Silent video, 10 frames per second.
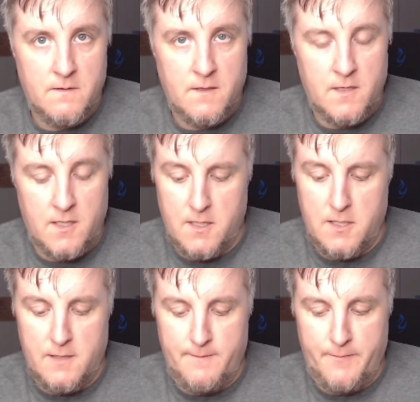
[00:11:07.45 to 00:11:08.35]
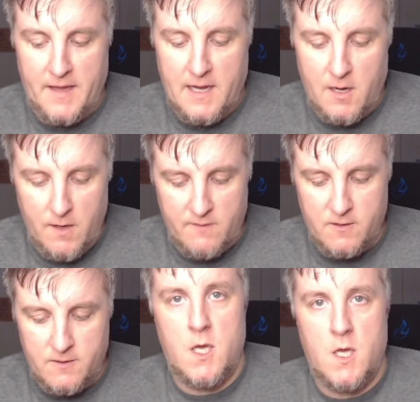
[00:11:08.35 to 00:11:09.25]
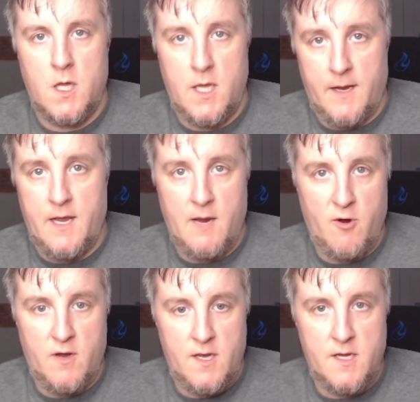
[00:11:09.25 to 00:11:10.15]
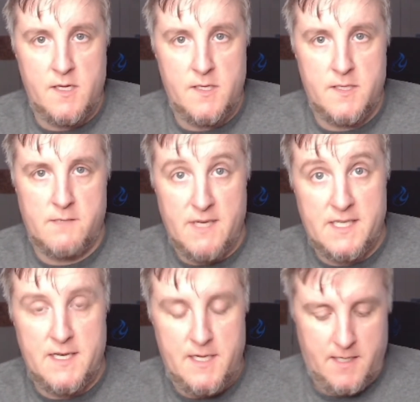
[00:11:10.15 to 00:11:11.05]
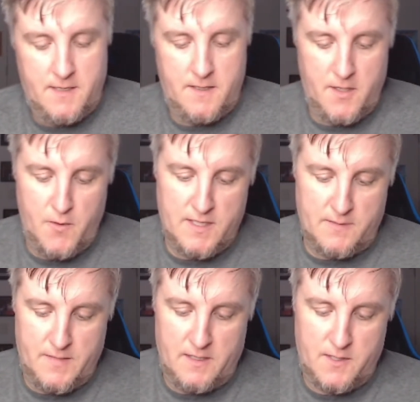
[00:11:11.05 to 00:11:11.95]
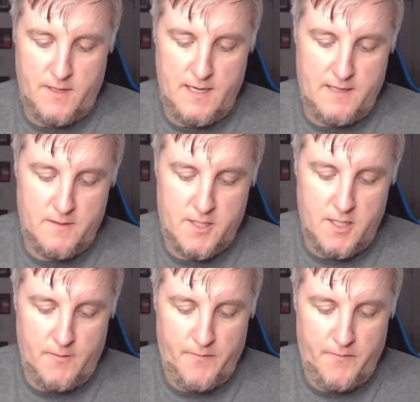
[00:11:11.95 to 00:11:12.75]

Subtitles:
However, that camera is busy doing something else right now. So